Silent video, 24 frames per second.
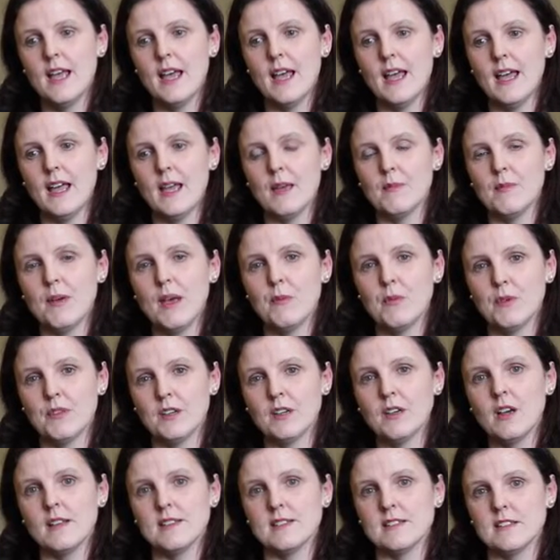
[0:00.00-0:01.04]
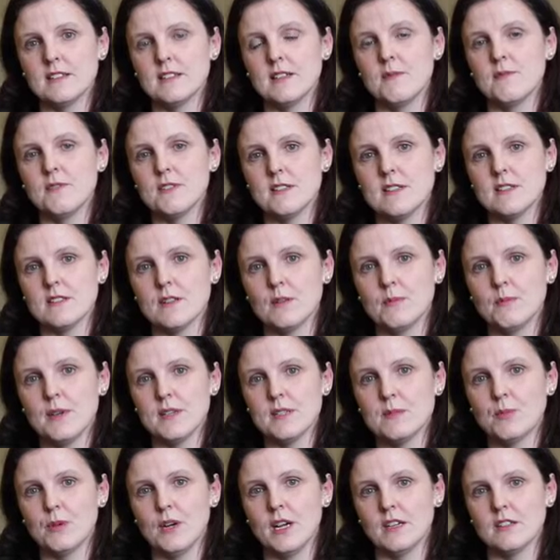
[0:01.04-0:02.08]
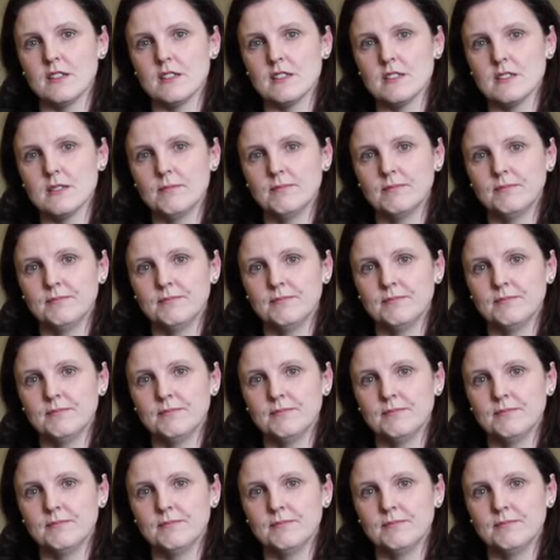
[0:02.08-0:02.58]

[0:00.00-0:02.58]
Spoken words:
and with a constant emphasis on best practice.